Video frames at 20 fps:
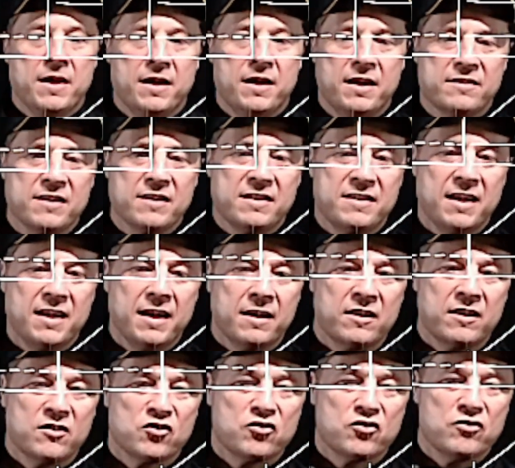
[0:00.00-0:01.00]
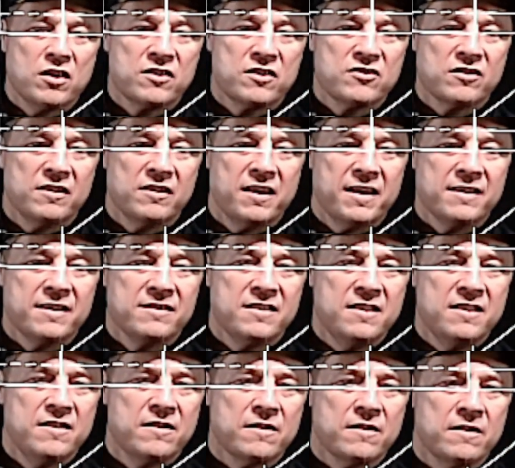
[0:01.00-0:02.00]
is I take construction lines
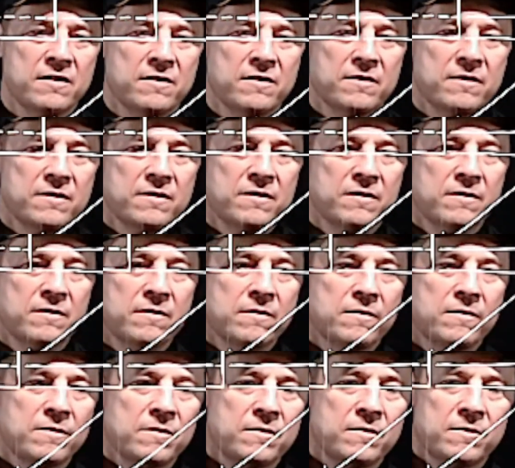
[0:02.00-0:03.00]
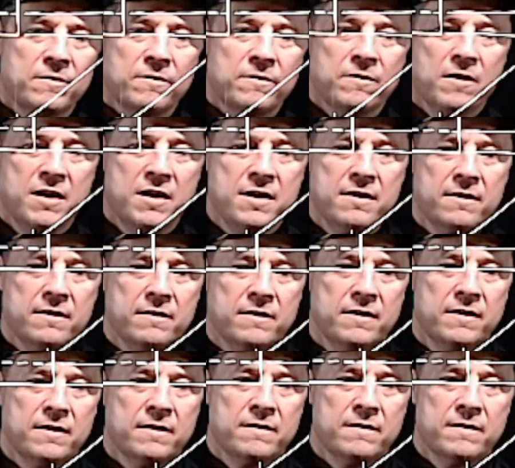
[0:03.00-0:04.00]
here, right?
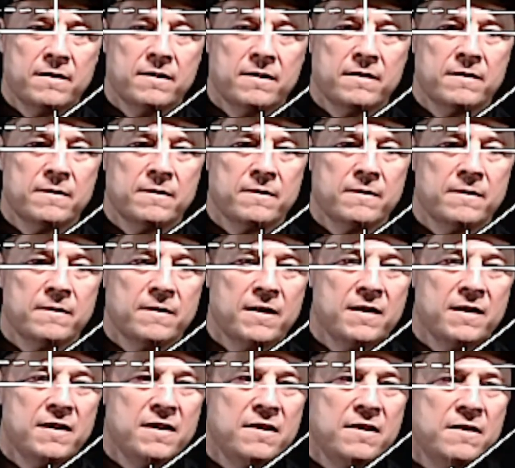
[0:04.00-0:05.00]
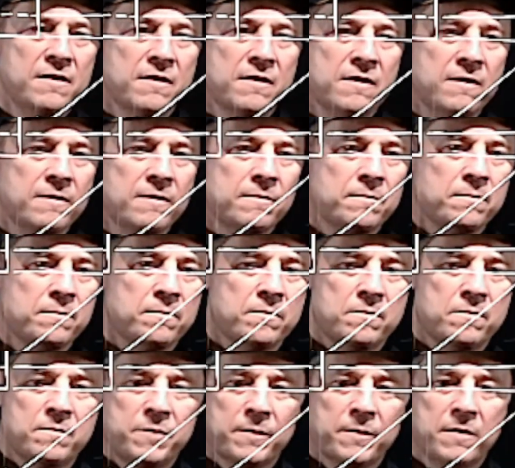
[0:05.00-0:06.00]
And here,
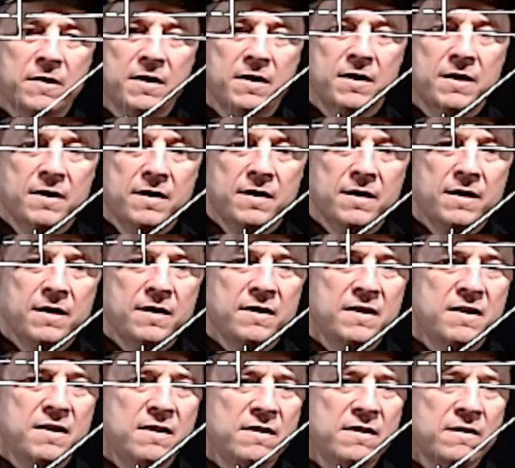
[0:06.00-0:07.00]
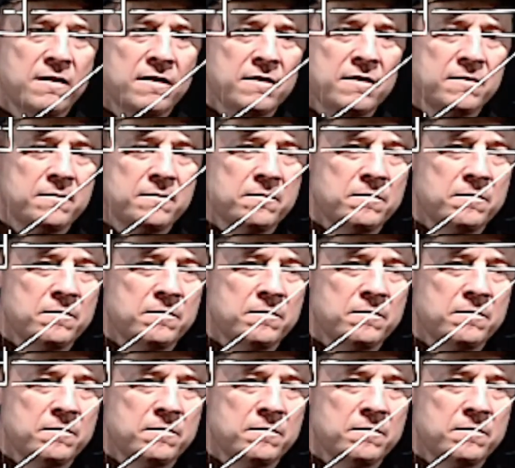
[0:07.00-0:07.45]
and here,